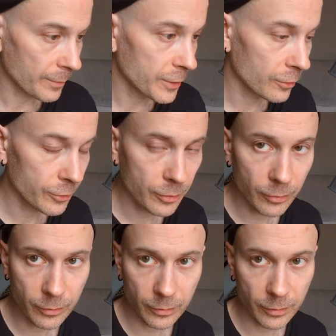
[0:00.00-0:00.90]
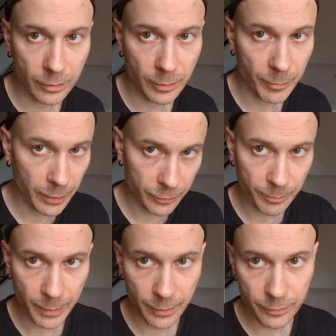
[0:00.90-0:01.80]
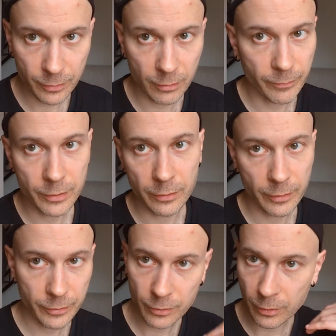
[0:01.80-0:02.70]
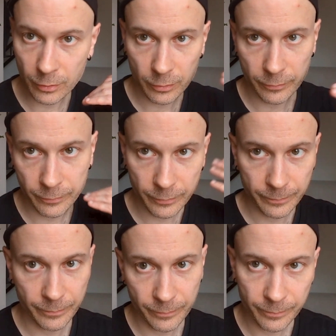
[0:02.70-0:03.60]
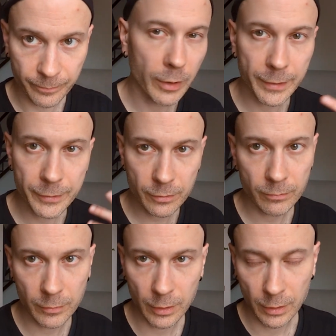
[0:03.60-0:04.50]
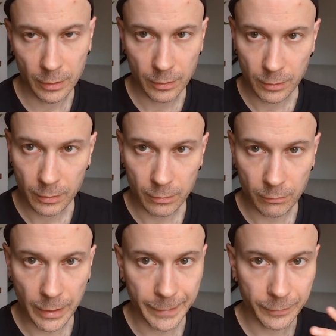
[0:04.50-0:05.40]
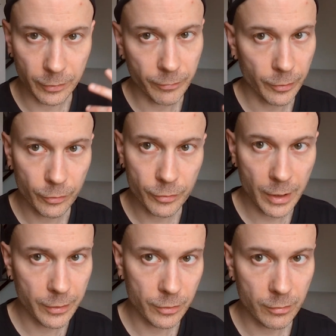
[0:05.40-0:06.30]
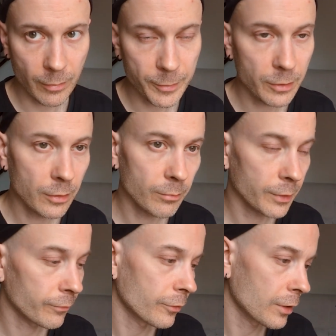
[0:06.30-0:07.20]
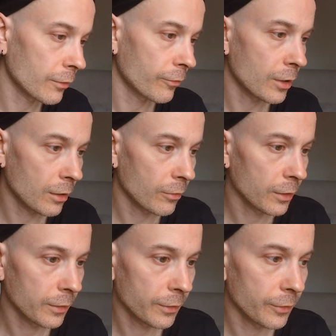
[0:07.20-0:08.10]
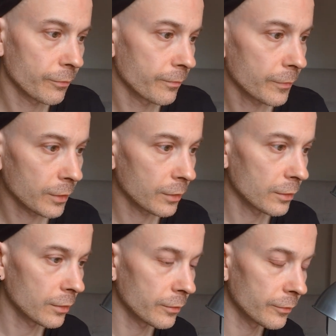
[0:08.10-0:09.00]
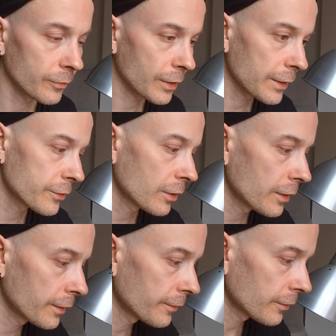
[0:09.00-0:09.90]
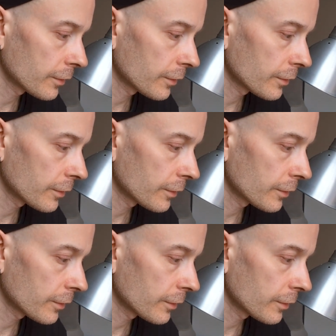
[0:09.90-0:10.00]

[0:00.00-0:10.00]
Obsidian is good in many respects. Obviously, there's a lot of nuance and different use cases of Obsidian, but for our case study,